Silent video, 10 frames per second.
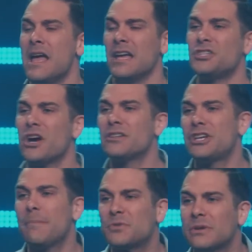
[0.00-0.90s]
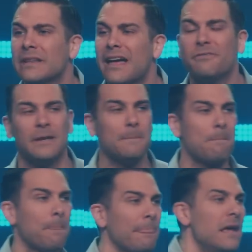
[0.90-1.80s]
In John chapter 11,
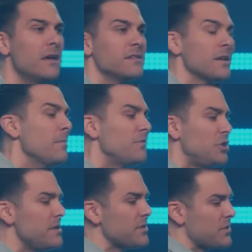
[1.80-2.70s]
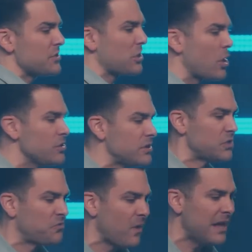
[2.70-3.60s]
some of Jesus'
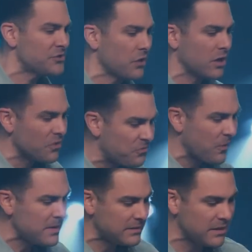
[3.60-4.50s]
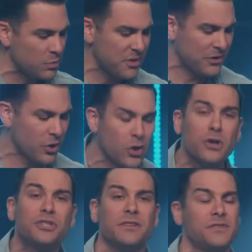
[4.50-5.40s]
closest friends are confronted with an
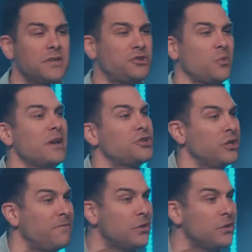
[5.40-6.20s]
urgent situation. If